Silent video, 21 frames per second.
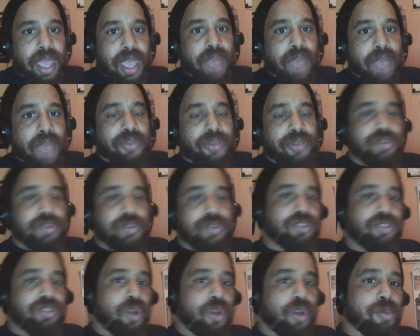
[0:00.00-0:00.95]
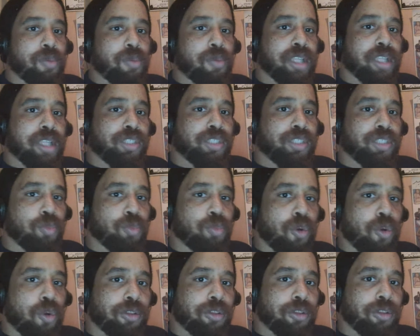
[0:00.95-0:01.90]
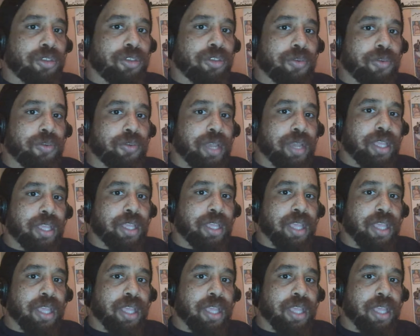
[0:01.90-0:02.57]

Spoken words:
there's so much more to it.